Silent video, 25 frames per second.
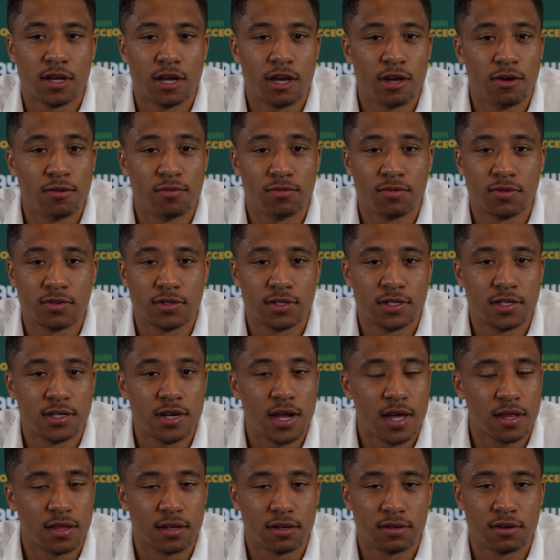it was
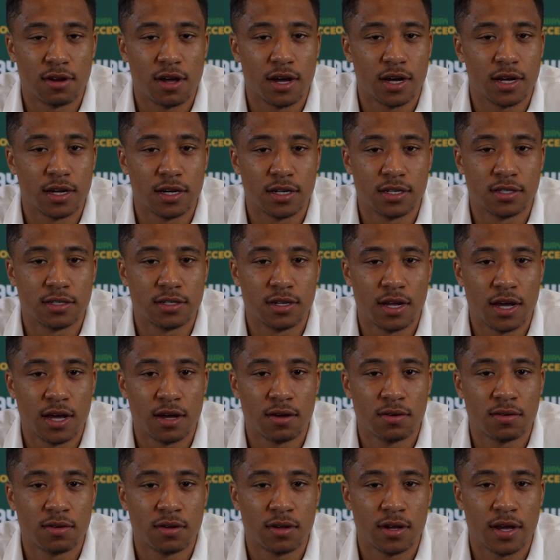nothing like it is
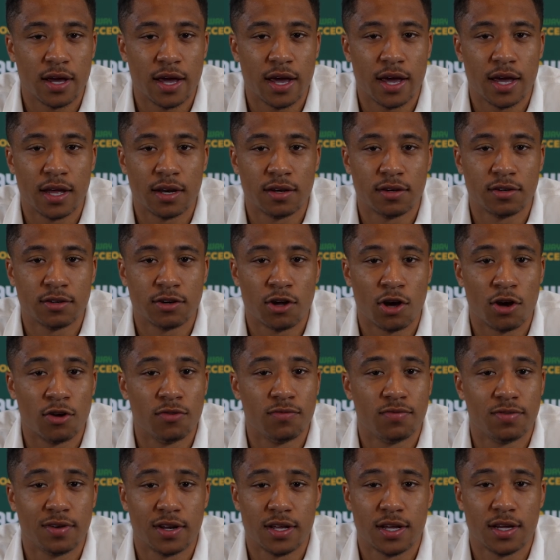now, and
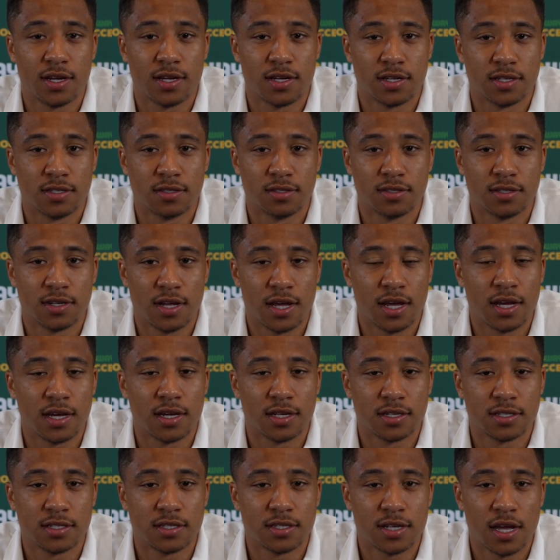hopefully it can it
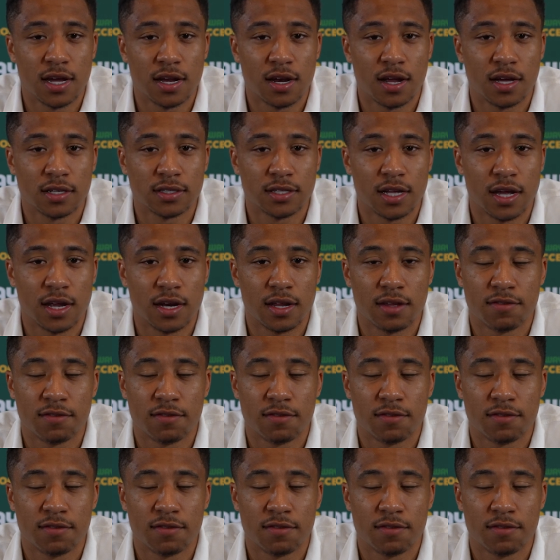can stay like that.